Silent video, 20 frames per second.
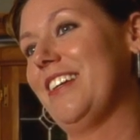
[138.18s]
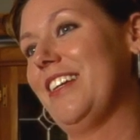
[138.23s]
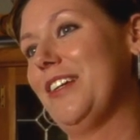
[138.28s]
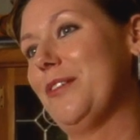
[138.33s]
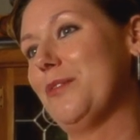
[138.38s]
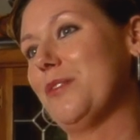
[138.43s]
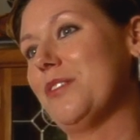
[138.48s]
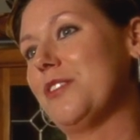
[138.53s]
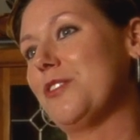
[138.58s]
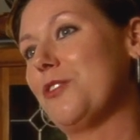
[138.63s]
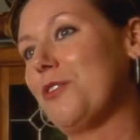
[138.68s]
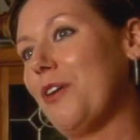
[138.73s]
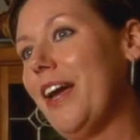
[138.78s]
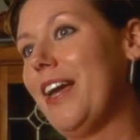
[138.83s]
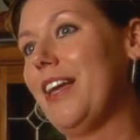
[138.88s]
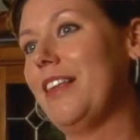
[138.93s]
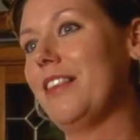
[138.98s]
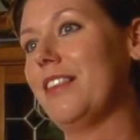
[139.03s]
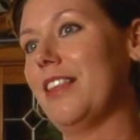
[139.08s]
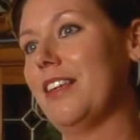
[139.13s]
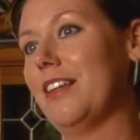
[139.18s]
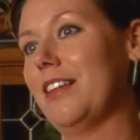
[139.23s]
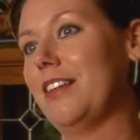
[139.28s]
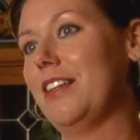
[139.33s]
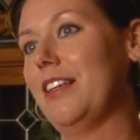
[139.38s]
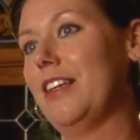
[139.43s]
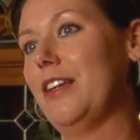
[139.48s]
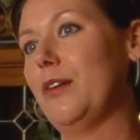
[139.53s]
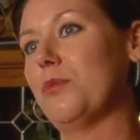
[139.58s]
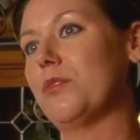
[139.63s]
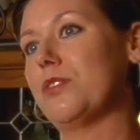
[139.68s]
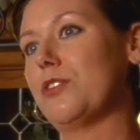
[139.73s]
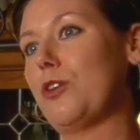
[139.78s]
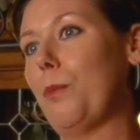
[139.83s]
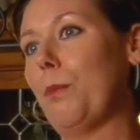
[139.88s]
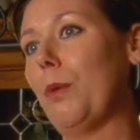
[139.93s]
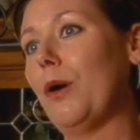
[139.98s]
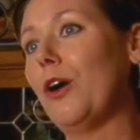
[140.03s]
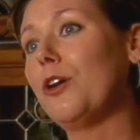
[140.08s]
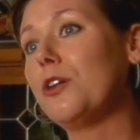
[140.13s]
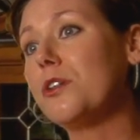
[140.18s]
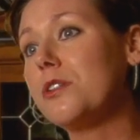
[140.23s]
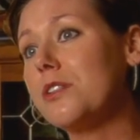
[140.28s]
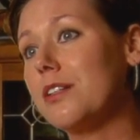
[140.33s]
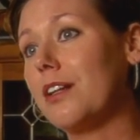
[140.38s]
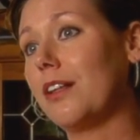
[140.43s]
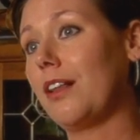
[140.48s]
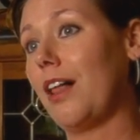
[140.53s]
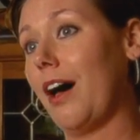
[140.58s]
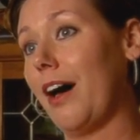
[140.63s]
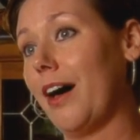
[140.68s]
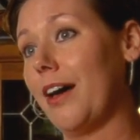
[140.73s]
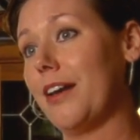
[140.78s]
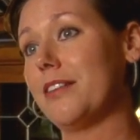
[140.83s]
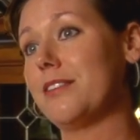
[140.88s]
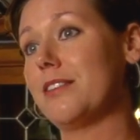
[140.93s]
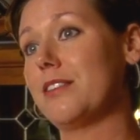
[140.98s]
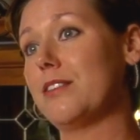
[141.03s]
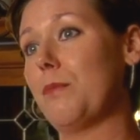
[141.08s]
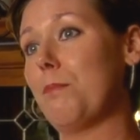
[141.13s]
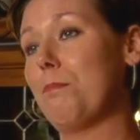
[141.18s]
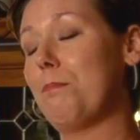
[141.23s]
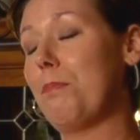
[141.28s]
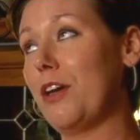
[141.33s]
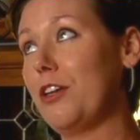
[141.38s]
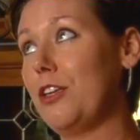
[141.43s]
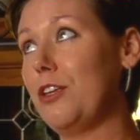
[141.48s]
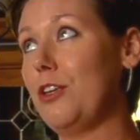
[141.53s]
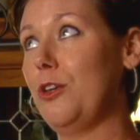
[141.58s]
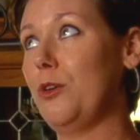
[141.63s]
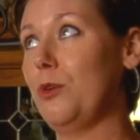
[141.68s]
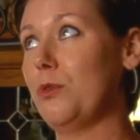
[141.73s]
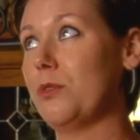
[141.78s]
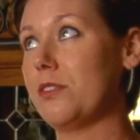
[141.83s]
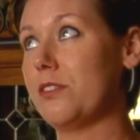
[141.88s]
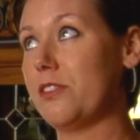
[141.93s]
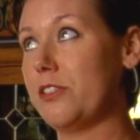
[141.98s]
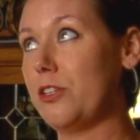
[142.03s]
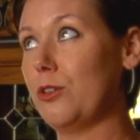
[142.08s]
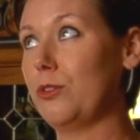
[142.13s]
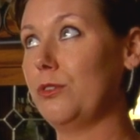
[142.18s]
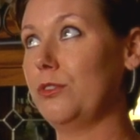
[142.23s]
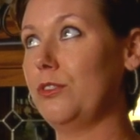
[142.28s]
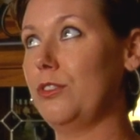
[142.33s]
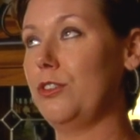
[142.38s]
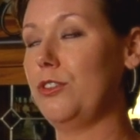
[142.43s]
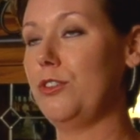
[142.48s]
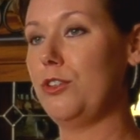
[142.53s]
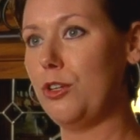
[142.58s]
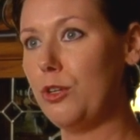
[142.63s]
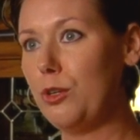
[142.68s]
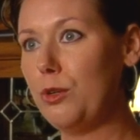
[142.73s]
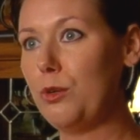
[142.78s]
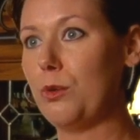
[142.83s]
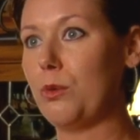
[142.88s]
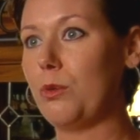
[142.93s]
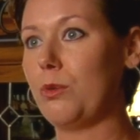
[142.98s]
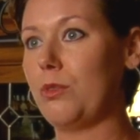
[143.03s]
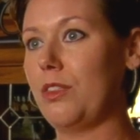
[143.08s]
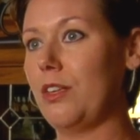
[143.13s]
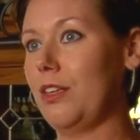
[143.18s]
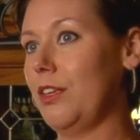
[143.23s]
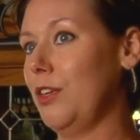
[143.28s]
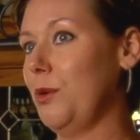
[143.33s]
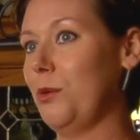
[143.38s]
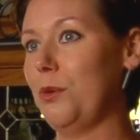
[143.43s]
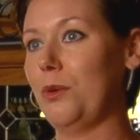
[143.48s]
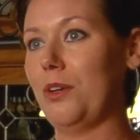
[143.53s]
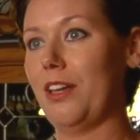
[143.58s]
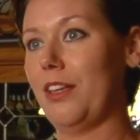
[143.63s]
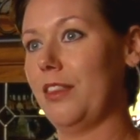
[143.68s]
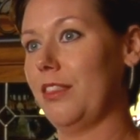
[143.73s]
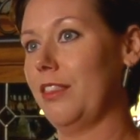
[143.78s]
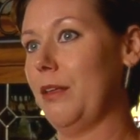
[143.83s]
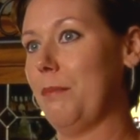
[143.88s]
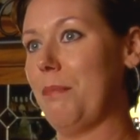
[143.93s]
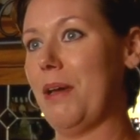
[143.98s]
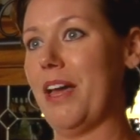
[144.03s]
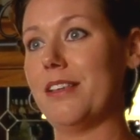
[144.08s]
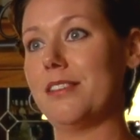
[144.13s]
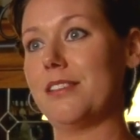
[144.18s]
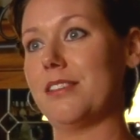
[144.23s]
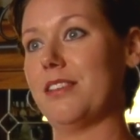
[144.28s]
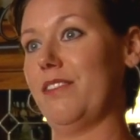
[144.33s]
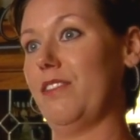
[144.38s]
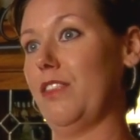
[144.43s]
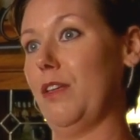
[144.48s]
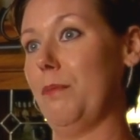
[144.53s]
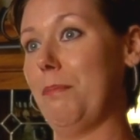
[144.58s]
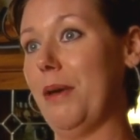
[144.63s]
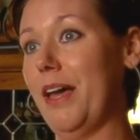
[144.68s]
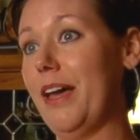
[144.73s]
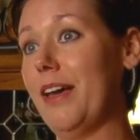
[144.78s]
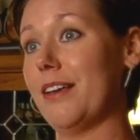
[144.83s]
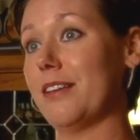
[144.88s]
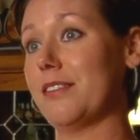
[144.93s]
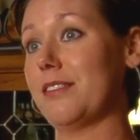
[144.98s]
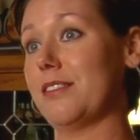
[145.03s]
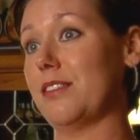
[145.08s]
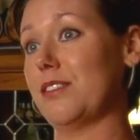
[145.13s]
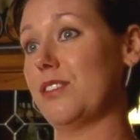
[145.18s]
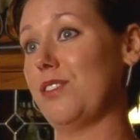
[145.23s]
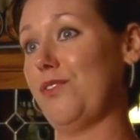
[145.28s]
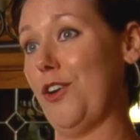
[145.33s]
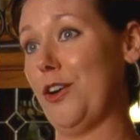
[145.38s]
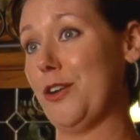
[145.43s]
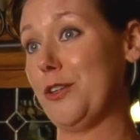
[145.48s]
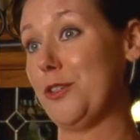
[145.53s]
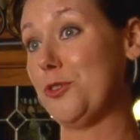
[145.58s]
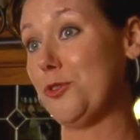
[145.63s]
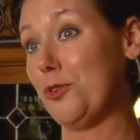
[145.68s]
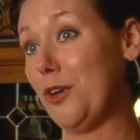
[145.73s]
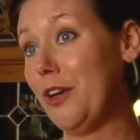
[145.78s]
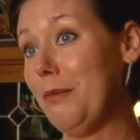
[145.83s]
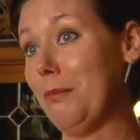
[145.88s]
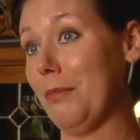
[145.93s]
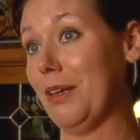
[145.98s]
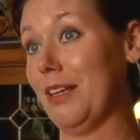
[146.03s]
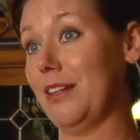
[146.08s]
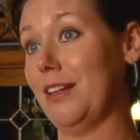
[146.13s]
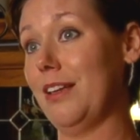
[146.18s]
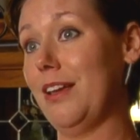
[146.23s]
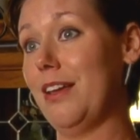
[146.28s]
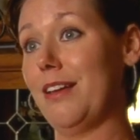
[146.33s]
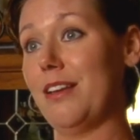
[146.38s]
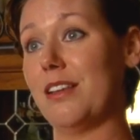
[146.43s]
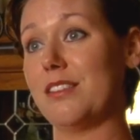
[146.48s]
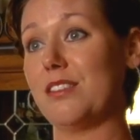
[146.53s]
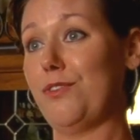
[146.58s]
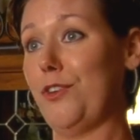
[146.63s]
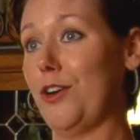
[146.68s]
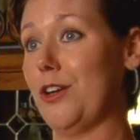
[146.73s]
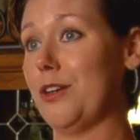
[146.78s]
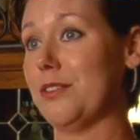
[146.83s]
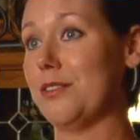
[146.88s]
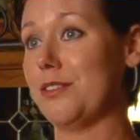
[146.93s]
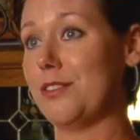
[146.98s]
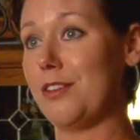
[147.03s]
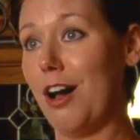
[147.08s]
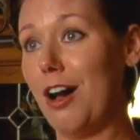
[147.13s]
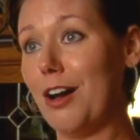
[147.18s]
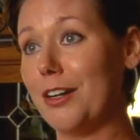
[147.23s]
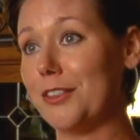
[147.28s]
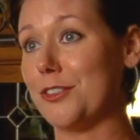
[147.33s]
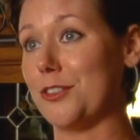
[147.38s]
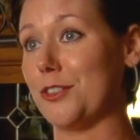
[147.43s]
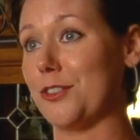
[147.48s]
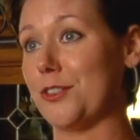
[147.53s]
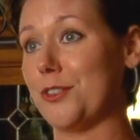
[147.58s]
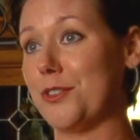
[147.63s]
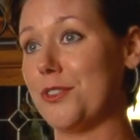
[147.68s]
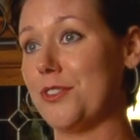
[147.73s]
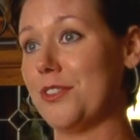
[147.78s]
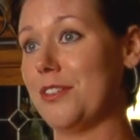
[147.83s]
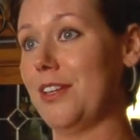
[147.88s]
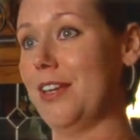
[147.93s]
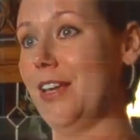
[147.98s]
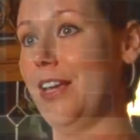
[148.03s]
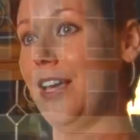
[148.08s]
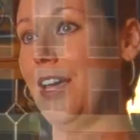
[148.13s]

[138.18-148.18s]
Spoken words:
It was great that it was so personalized, but you still knew that you were getting the best of the best as far as treatment, as far as doctors.